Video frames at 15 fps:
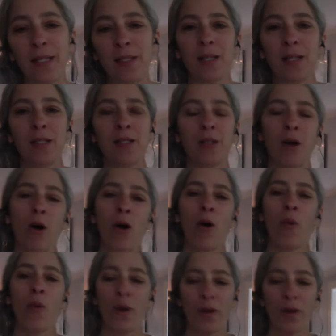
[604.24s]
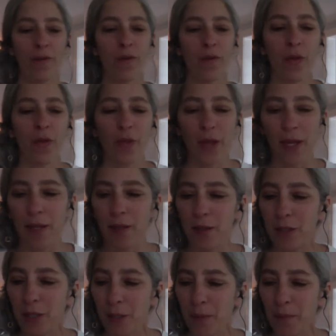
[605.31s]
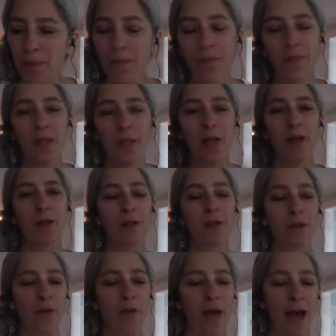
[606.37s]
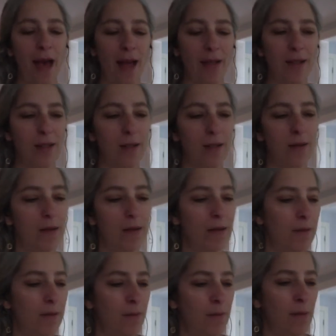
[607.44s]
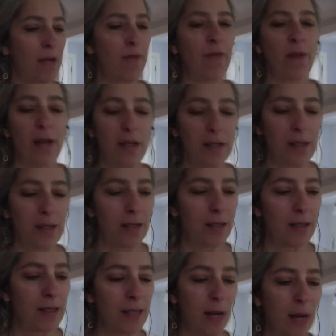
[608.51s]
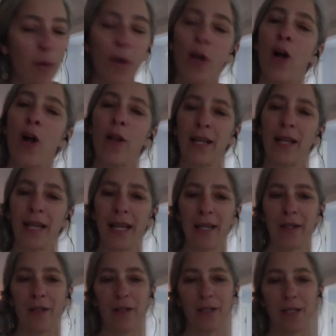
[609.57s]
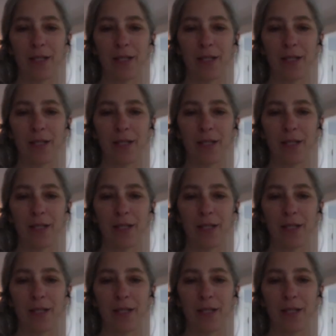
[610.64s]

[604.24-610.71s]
us to all wonderful things. So that, my friends, is our calling candles.